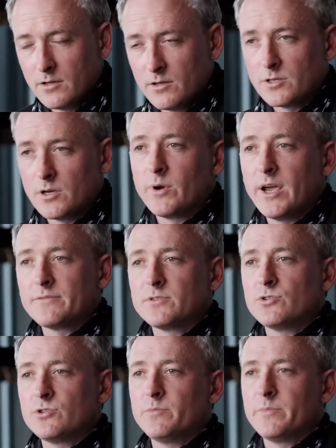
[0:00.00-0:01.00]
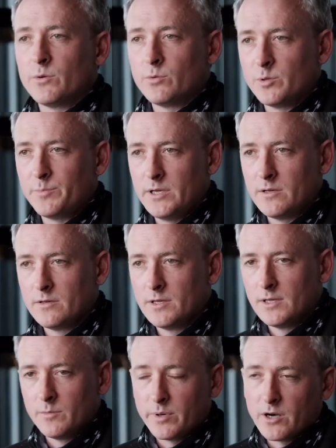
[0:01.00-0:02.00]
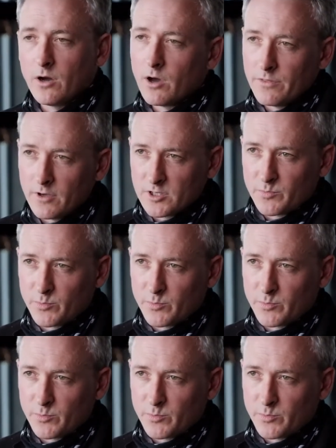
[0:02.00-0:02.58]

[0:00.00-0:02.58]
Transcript: So we have to assume there will be. But on those